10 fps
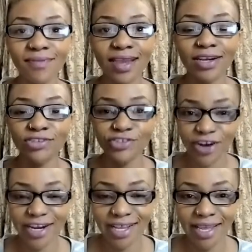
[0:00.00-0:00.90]
and
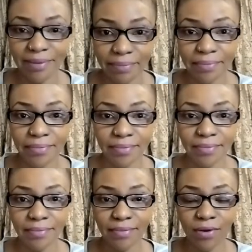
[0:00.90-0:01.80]
train him,
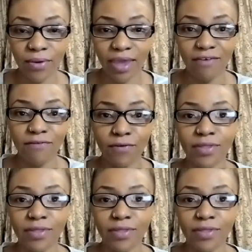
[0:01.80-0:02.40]
okay, for